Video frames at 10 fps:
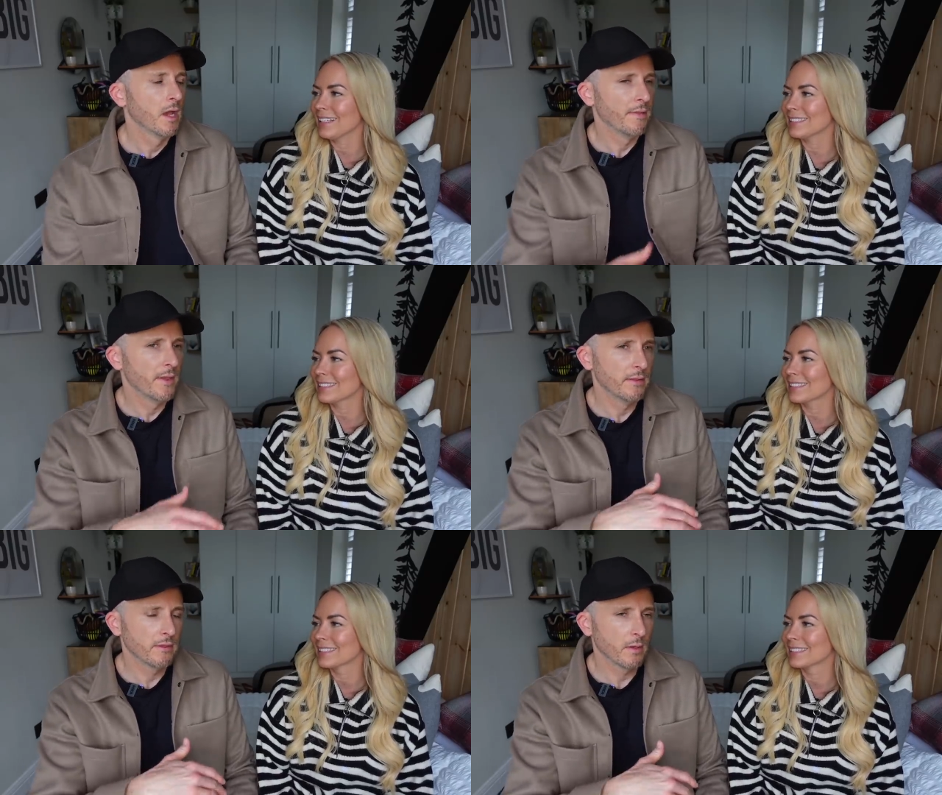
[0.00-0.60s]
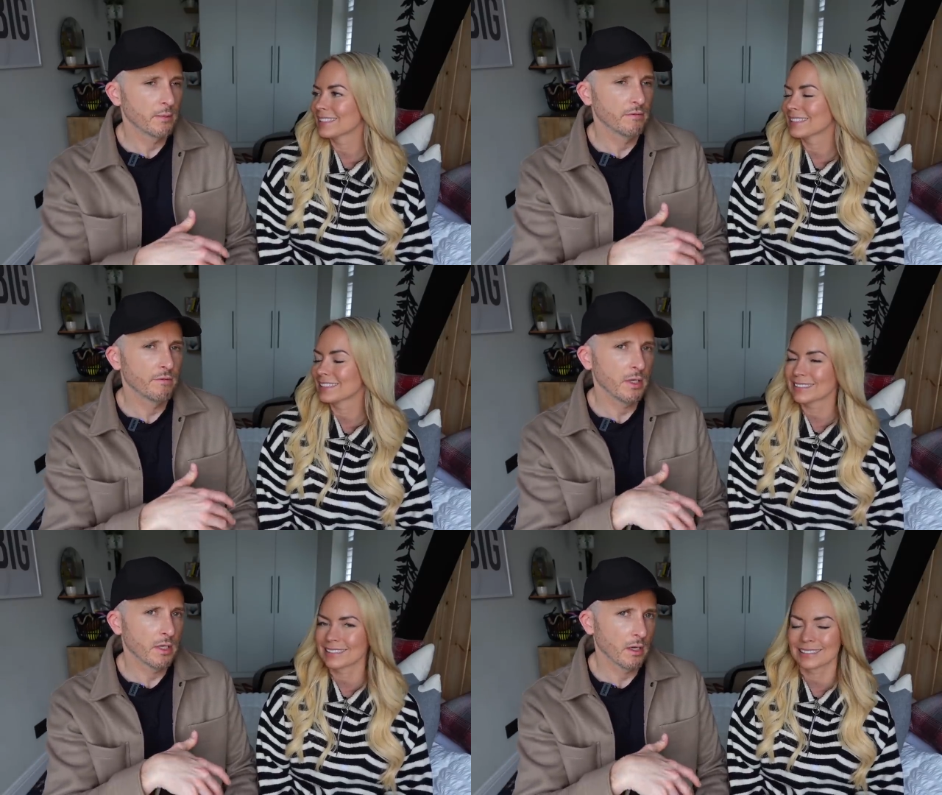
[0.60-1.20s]
Speaker 1: And then there'll be
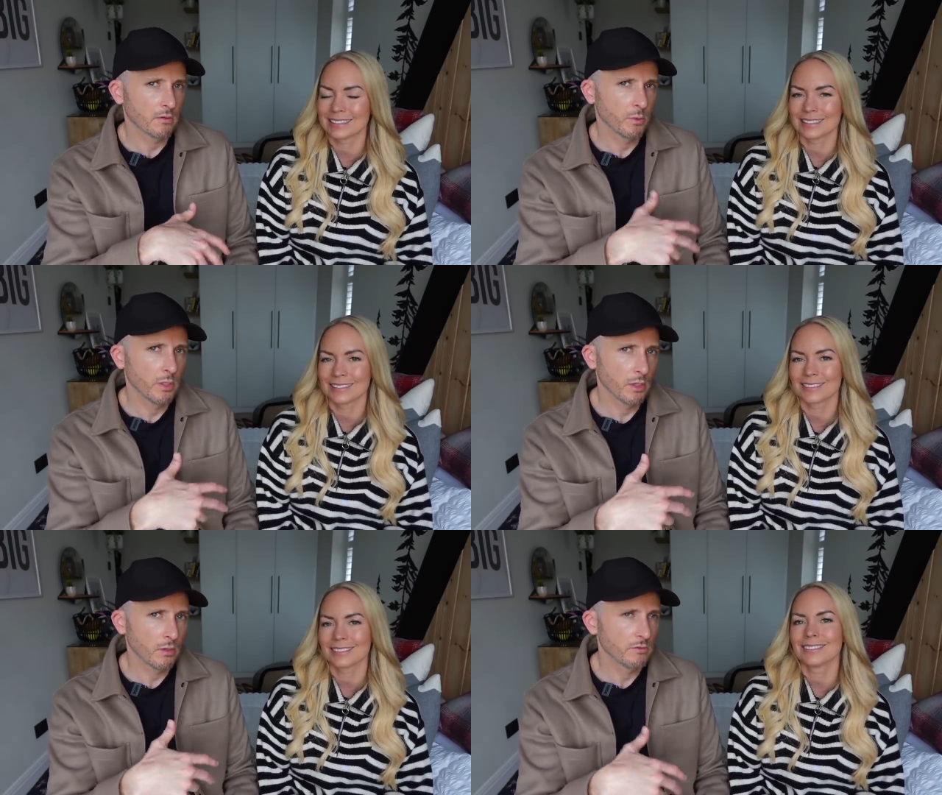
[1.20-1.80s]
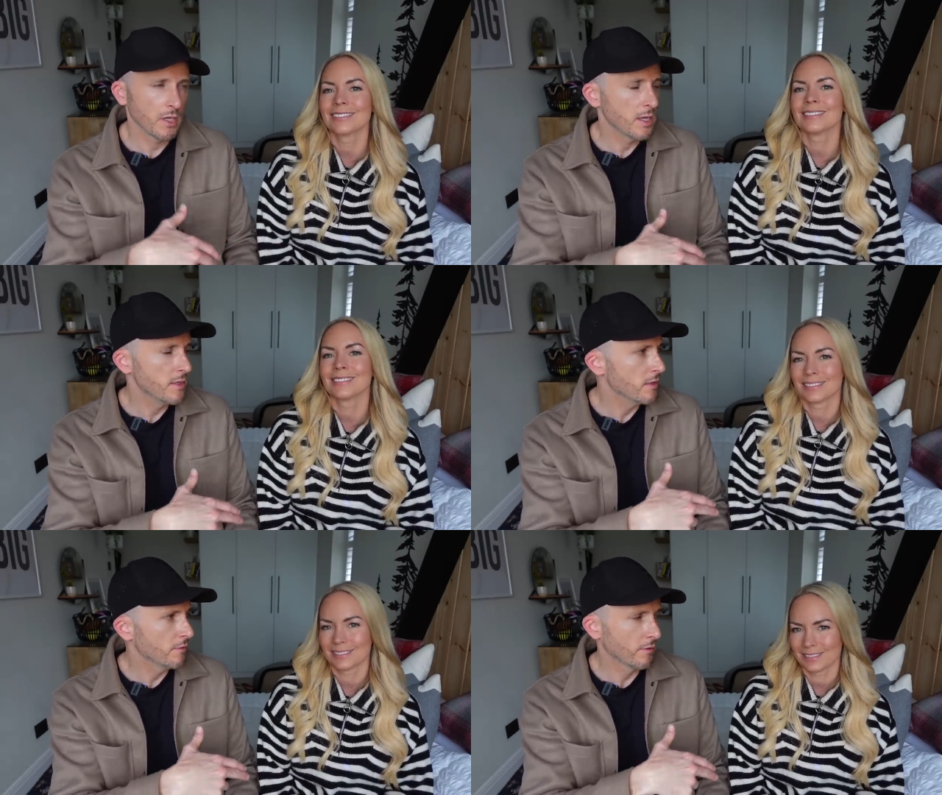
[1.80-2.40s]
Velux windows
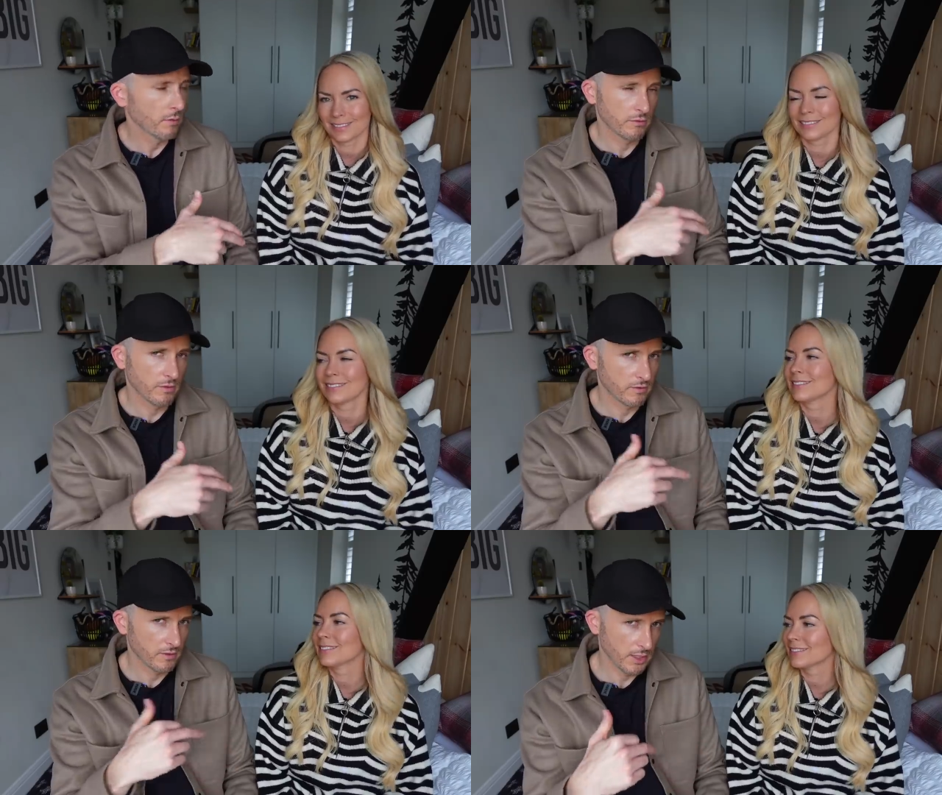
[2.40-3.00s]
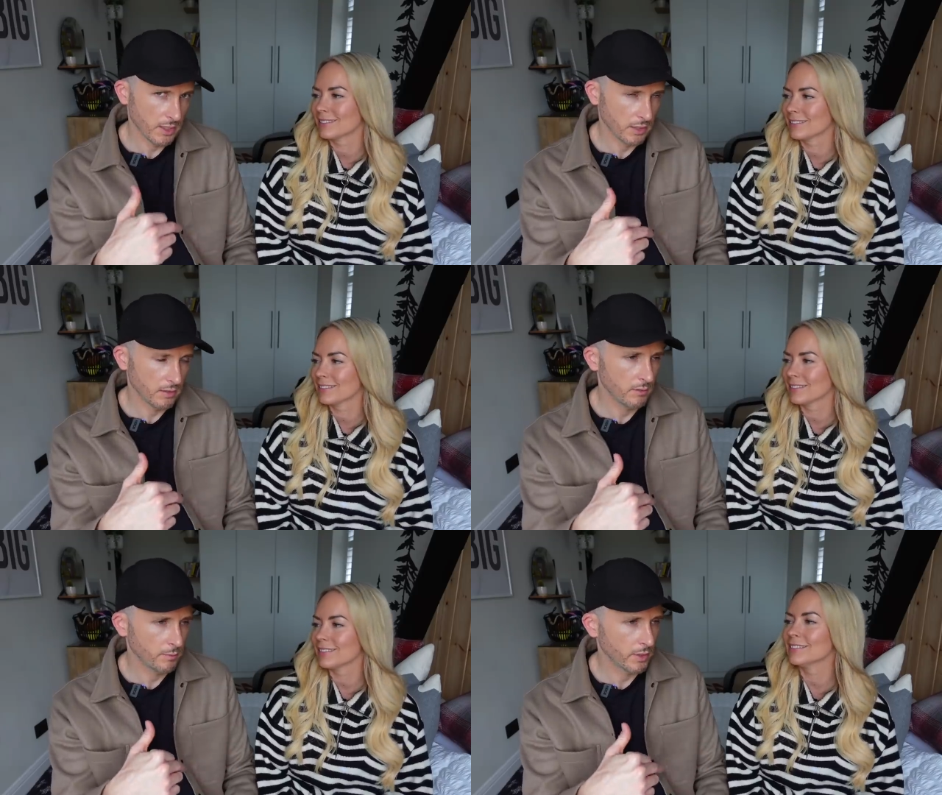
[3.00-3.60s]
in the vaulted ceiling mm-hmm.